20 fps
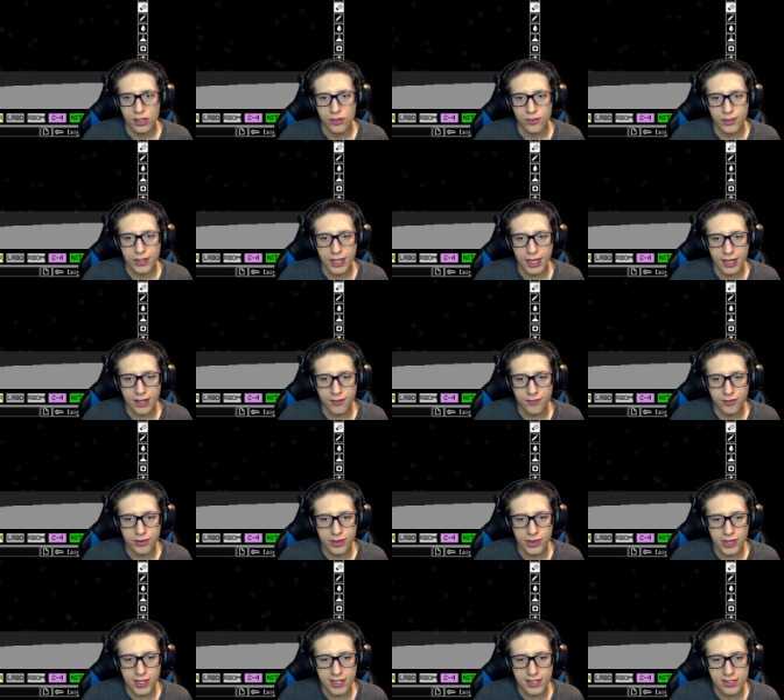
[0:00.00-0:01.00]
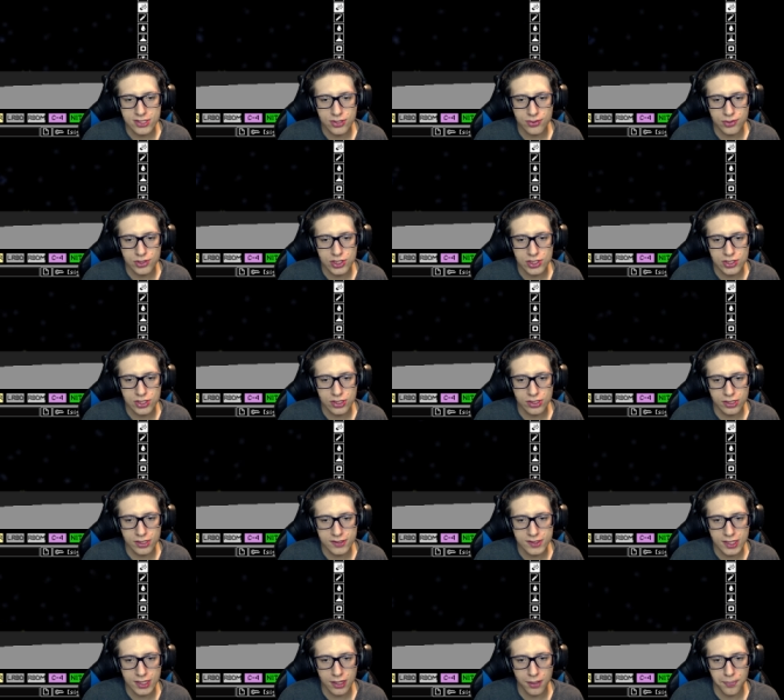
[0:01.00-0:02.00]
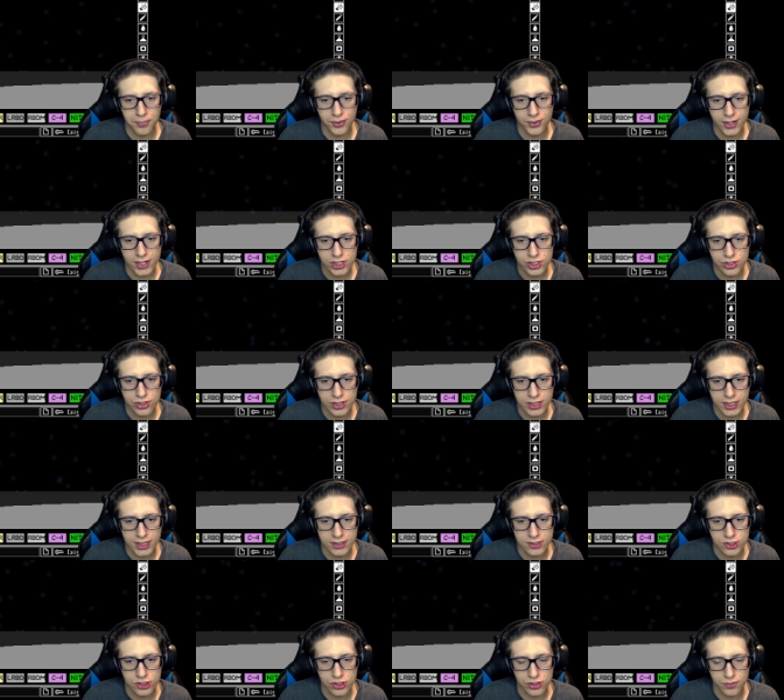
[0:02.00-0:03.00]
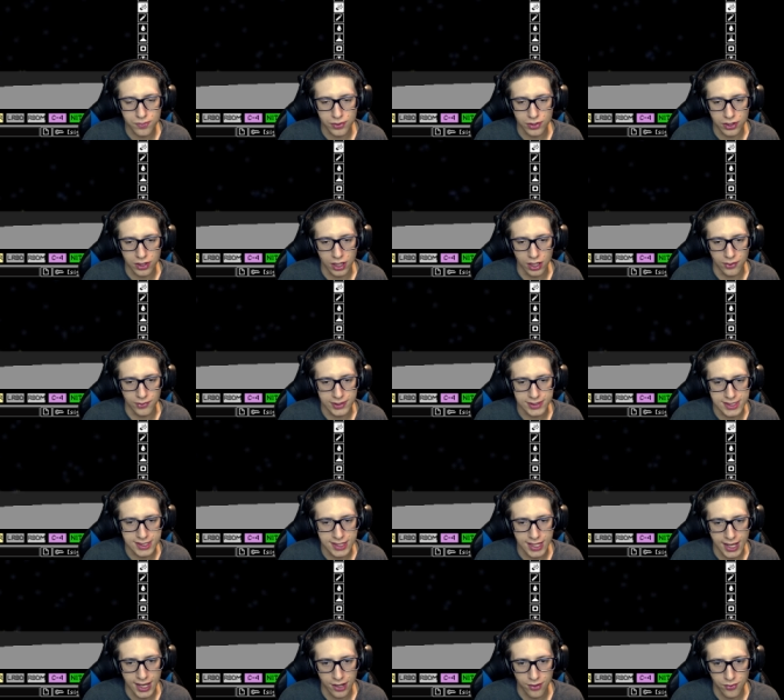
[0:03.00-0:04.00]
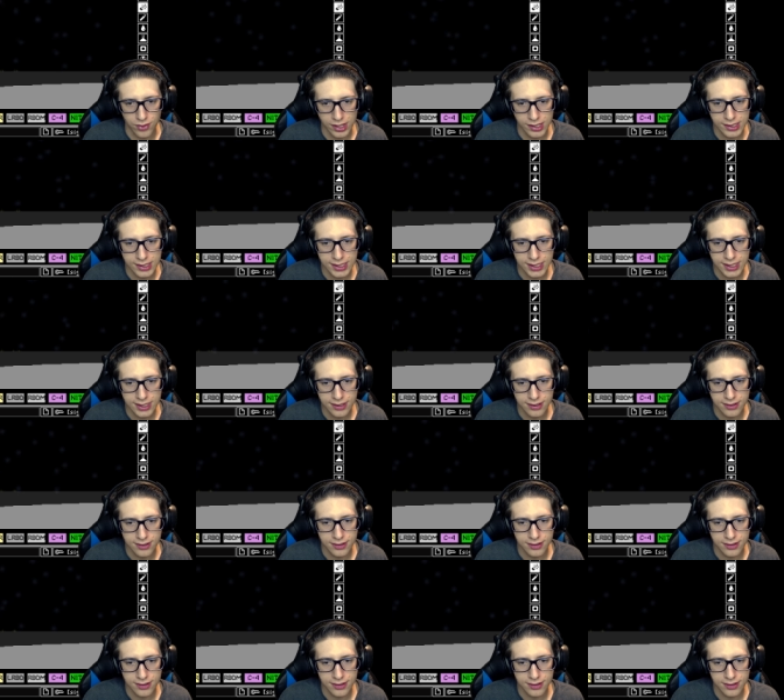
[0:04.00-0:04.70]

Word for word: We have this, which is causing the pressure to get super low. Is that why?